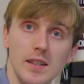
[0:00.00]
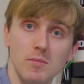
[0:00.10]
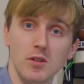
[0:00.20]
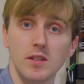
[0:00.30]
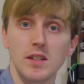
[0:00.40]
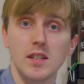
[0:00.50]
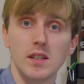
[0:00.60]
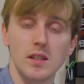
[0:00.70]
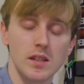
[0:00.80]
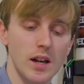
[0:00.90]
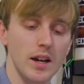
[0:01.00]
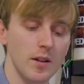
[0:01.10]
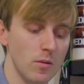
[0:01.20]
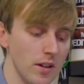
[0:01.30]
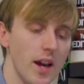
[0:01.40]
I'm doing this
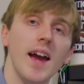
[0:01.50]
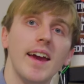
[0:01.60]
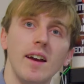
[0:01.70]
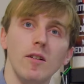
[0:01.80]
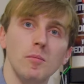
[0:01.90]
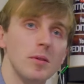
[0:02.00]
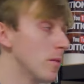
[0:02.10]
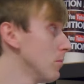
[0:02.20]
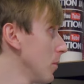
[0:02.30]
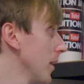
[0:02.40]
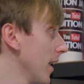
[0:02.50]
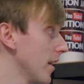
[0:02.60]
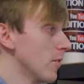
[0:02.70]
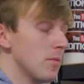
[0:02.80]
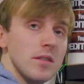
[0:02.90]
inside, I want to hang it up. I'll probably
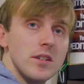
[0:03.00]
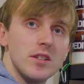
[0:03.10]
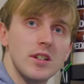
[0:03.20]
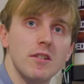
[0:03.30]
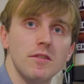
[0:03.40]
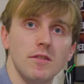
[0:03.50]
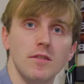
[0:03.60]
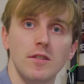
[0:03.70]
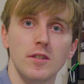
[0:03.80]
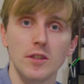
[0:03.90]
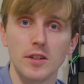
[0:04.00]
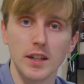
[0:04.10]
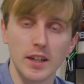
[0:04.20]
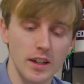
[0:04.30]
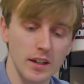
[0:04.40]
hang it up on the shelf
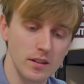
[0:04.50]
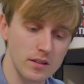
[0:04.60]
unit here.